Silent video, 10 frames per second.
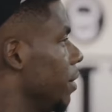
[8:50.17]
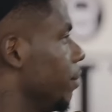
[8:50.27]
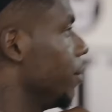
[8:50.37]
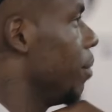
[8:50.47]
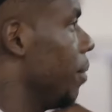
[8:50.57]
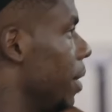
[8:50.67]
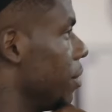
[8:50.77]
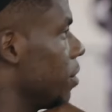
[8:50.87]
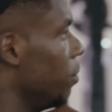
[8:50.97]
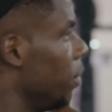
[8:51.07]
while
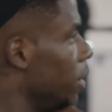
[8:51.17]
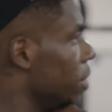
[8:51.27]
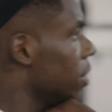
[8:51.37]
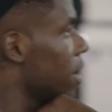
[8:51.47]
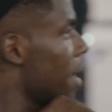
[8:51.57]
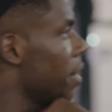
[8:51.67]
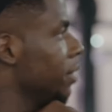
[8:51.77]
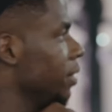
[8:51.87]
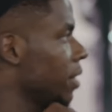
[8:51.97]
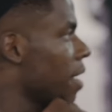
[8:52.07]
also going in and out
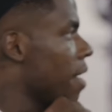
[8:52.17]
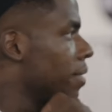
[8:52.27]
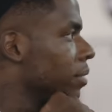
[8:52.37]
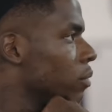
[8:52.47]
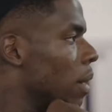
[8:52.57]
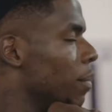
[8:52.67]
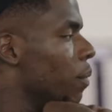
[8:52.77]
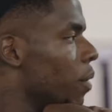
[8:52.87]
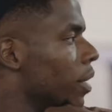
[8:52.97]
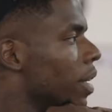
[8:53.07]
of rehab.
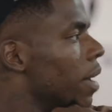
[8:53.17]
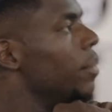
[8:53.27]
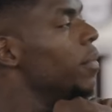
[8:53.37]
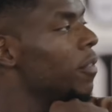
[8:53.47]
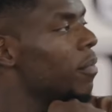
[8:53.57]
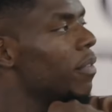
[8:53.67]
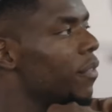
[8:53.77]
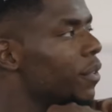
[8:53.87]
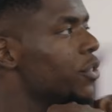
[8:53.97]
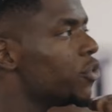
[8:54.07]
Somewhere in there,
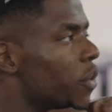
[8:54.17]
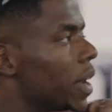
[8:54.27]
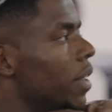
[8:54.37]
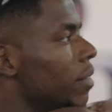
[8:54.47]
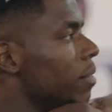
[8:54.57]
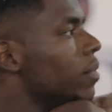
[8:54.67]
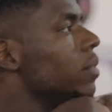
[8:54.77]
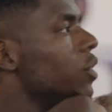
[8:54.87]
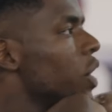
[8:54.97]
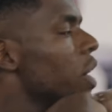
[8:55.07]
he eventually hit a
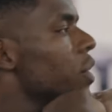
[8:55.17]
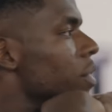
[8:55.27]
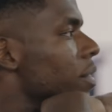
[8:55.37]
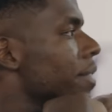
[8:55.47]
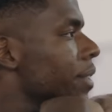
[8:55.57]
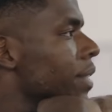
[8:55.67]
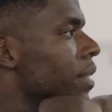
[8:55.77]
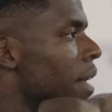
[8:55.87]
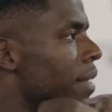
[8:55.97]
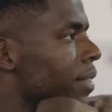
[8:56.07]
moment of
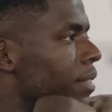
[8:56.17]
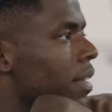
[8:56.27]
realization